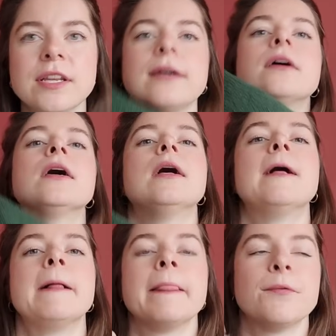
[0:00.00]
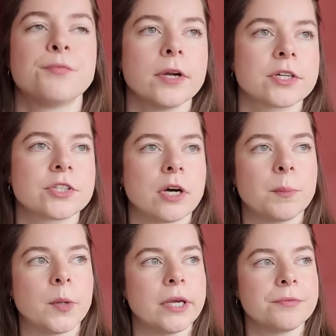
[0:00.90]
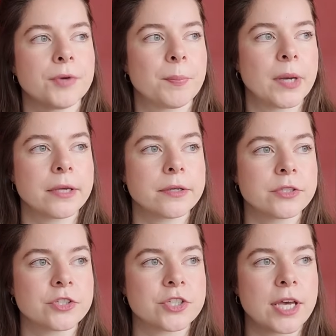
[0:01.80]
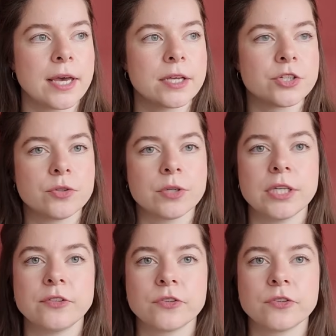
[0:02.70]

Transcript: Like, for example, if a pattern says you need